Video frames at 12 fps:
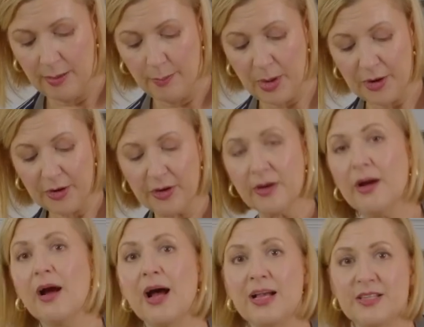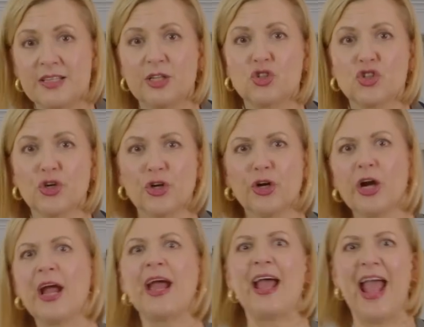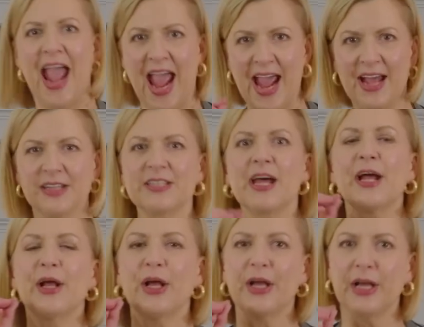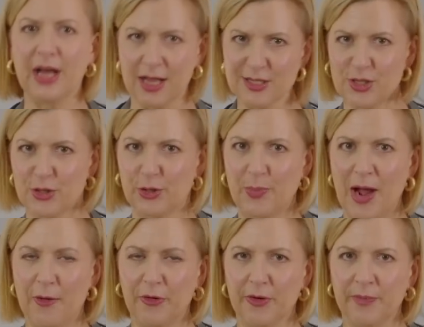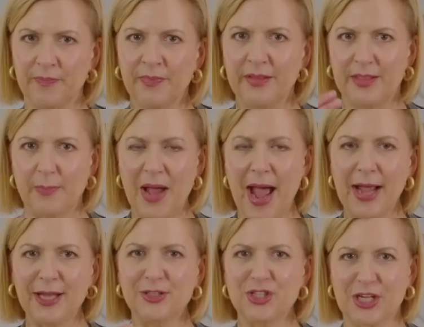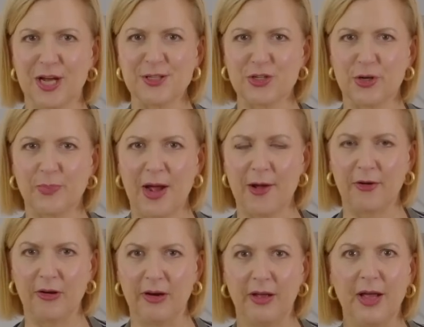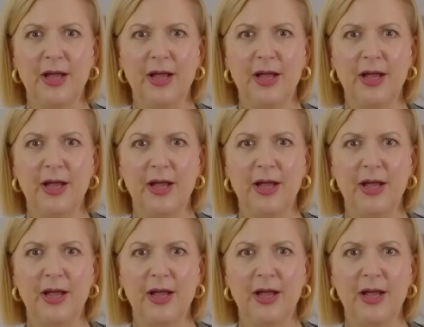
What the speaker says: butter, icing sugar, and custard powder. The packaged custard powder.